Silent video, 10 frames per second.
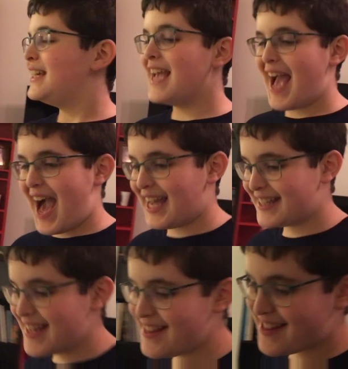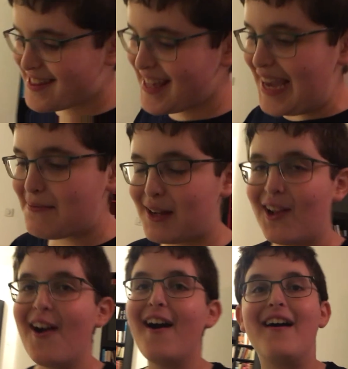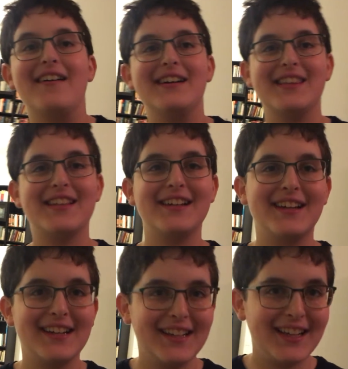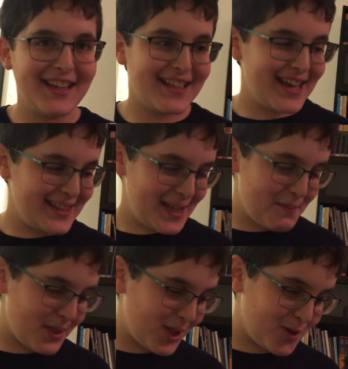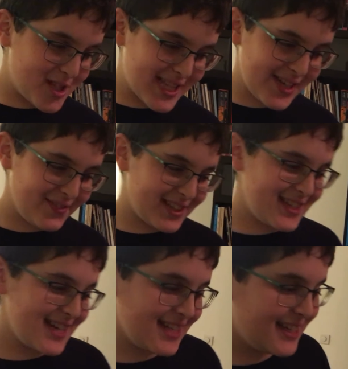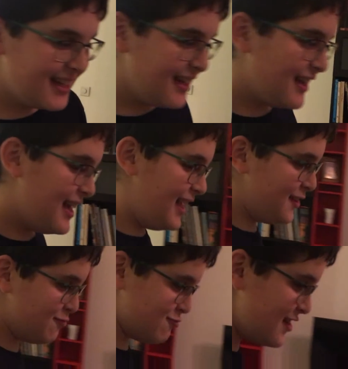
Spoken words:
Yeah, I didn't see him at all in episode 17, and